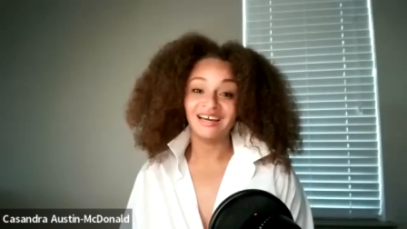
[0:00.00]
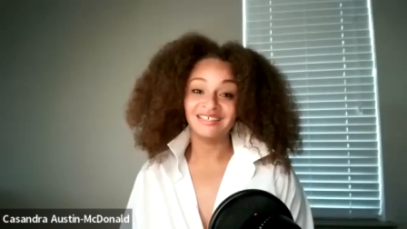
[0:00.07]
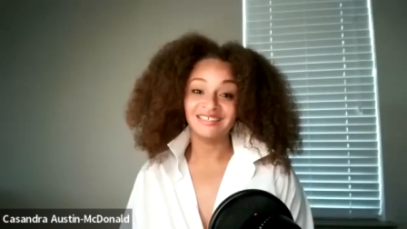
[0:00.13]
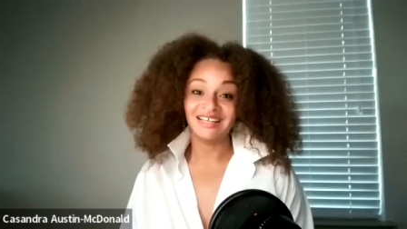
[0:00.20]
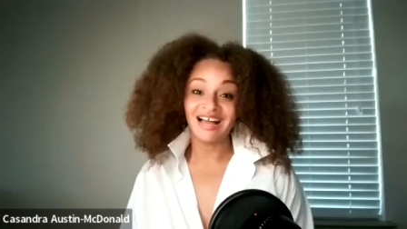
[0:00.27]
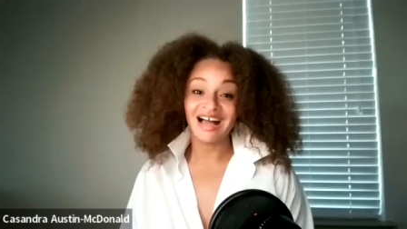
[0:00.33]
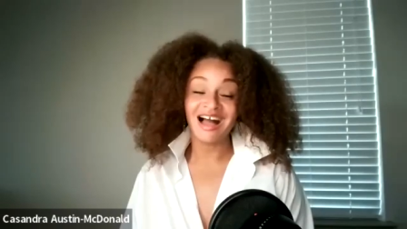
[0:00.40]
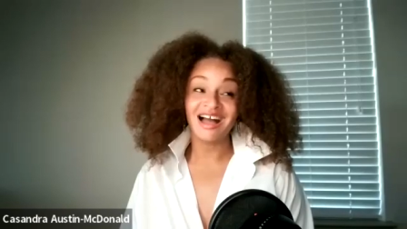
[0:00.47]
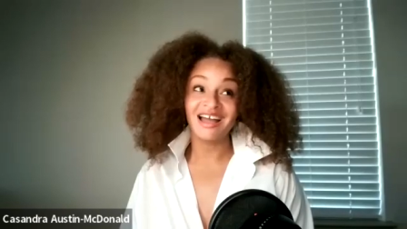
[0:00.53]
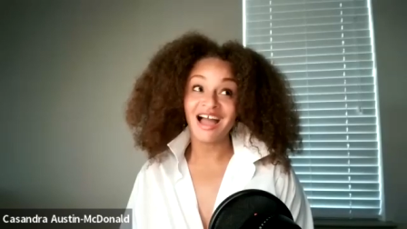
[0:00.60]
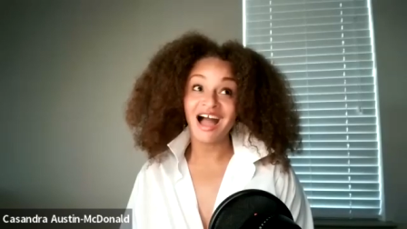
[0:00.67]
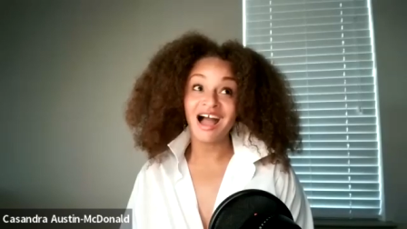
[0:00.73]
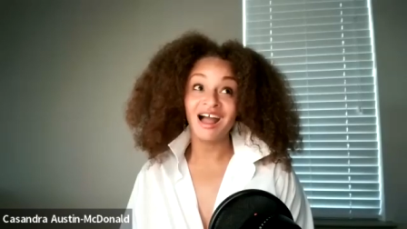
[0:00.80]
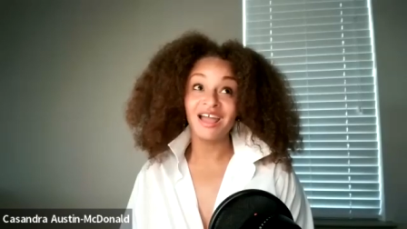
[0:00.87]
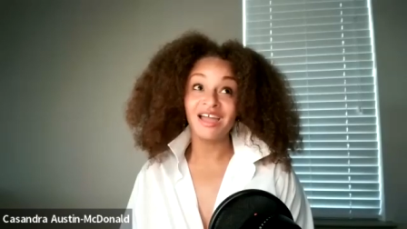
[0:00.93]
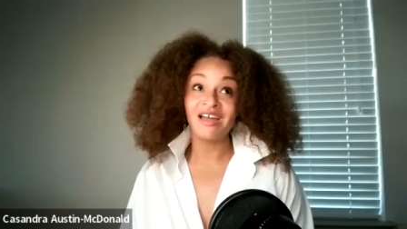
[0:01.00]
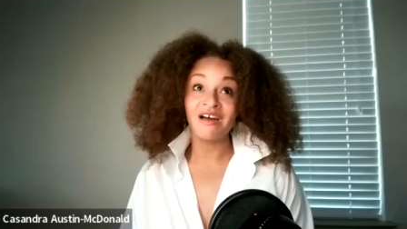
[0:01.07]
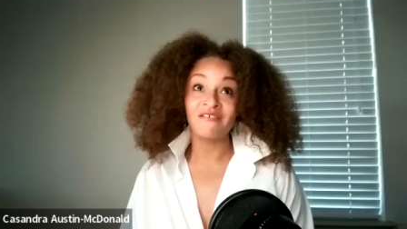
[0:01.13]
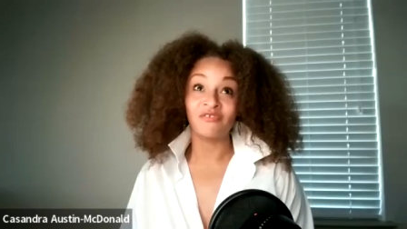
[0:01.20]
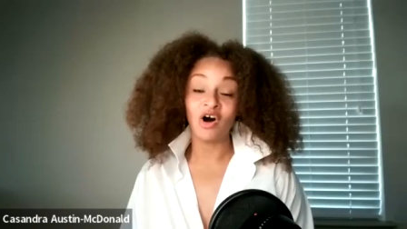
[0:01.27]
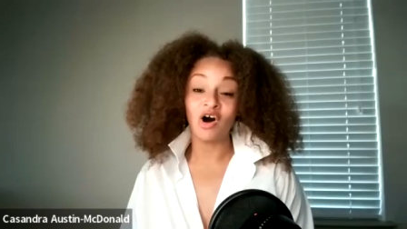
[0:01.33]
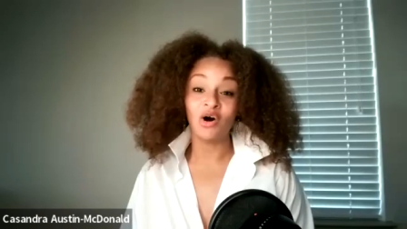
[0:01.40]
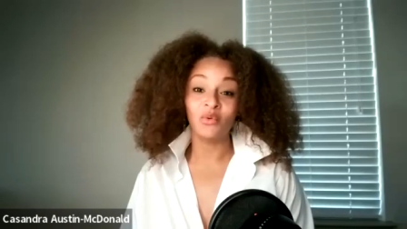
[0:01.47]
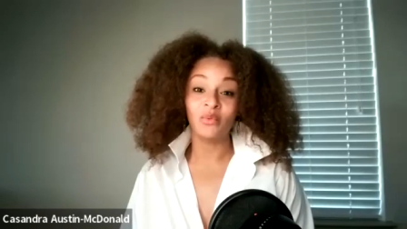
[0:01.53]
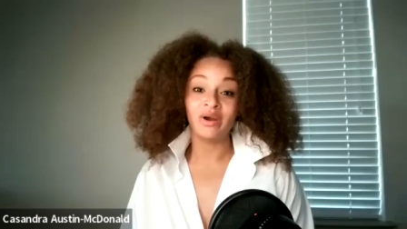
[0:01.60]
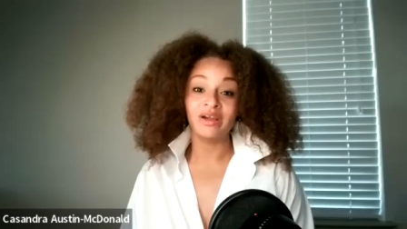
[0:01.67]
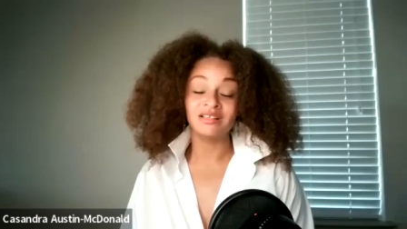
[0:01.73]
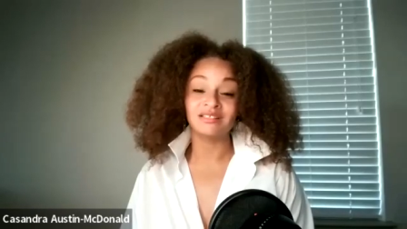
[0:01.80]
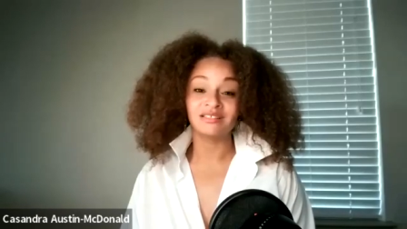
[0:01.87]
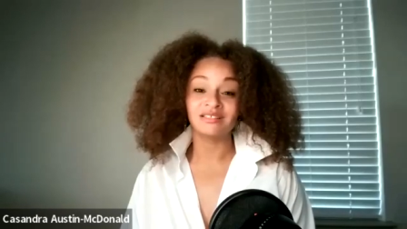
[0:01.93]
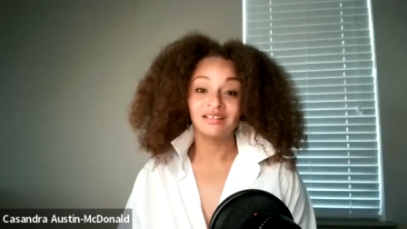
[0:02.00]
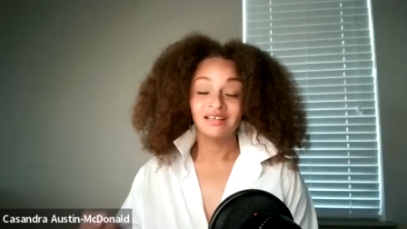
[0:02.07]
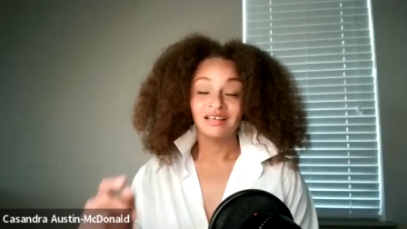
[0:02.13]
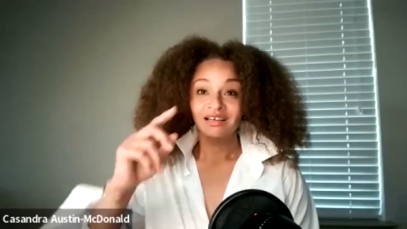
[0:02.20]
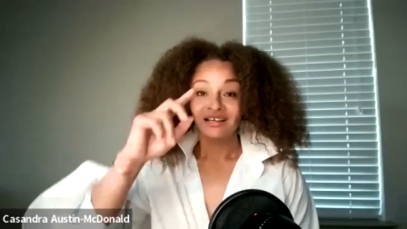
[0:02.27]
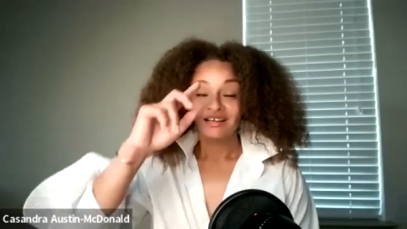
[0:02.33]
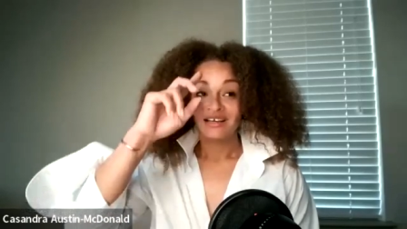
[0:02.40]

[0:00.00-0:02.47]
Yeah. I I have always